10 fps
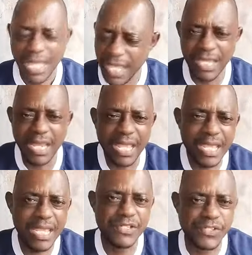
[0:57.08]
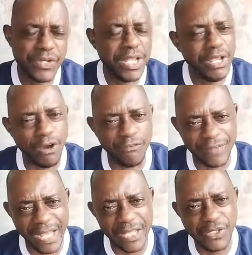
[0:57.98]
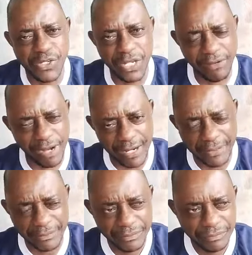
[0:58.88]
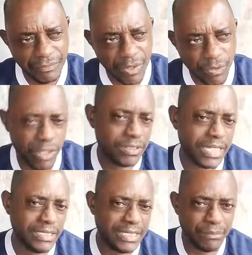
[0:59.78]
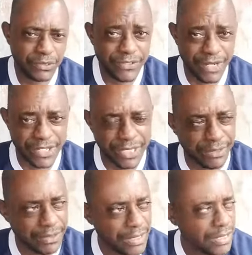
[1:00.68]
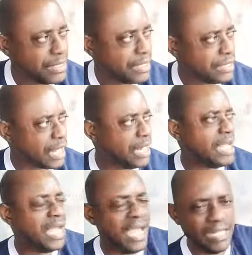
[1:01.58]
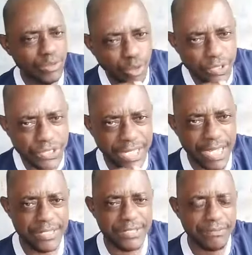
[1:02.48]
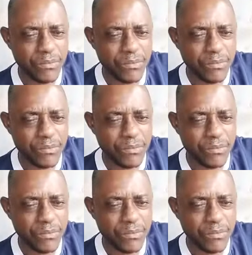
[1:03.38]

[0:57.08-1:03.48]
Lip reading: In the history of Nigeria, what is democracy? Now let Edo State